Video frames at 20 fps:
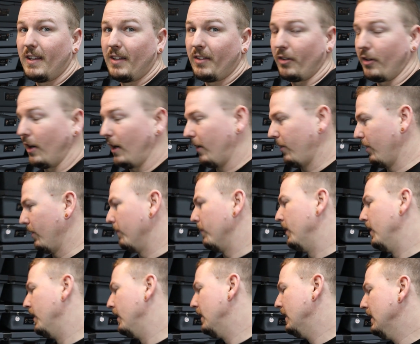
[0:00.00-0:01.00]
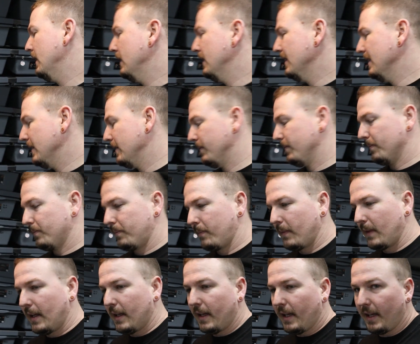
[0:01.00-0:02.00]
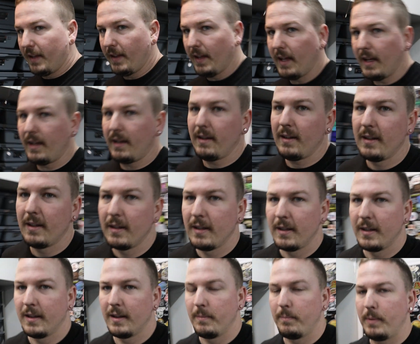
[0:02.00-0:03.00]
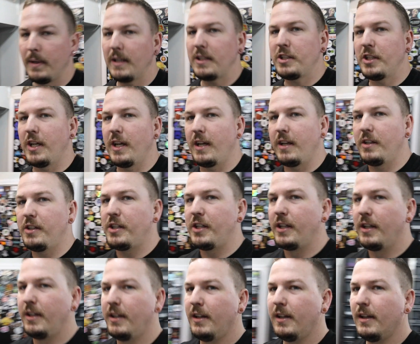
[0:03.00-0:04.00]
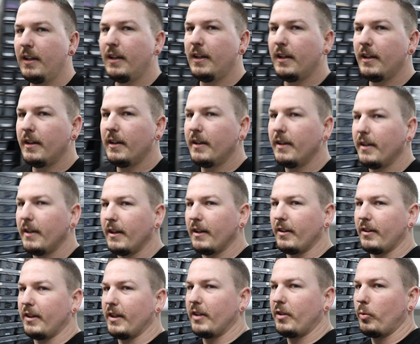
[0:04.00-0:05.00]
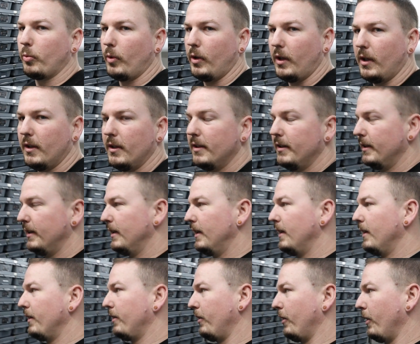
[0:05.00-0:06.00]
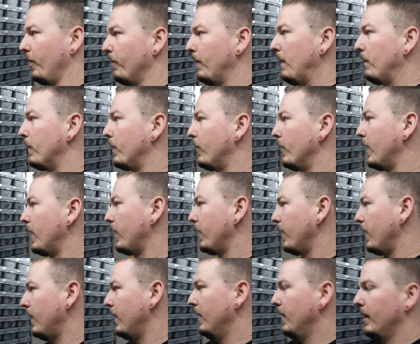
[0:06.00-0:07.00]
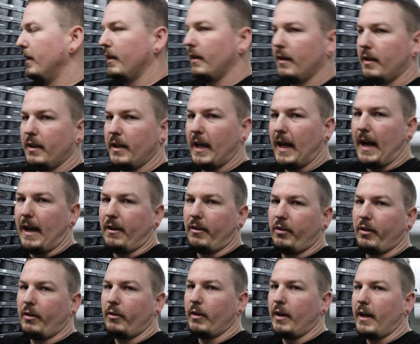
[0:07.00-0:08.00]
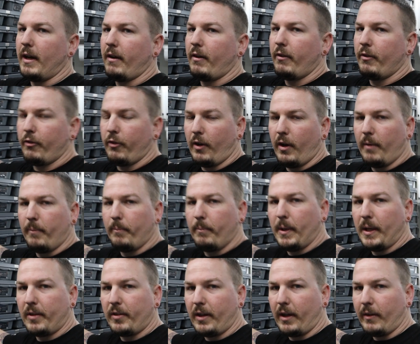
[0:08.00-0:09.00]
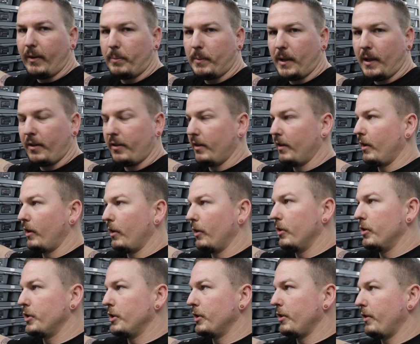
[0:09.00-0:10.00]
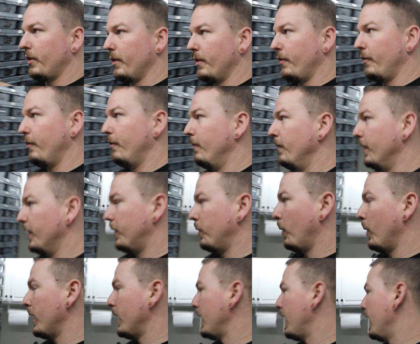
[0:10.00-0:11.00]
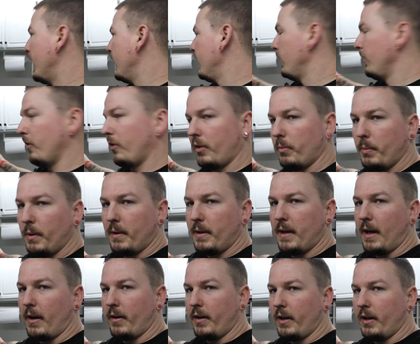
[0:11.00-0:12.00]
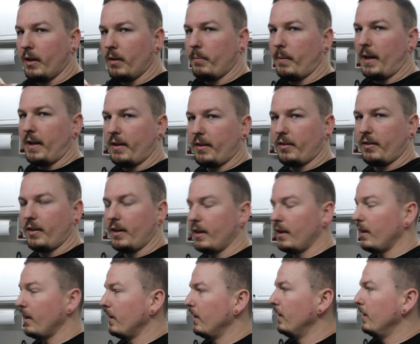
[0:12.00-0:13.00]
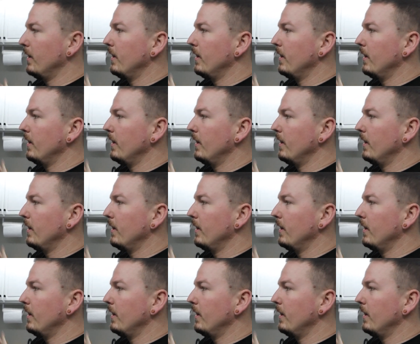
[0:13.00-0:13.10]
These are awesome. And then the big change is this wall. So you remember correctly, the hatchling rack from Big Sky Reptiles and Enclosures, the 20 high used to be down here by the sink.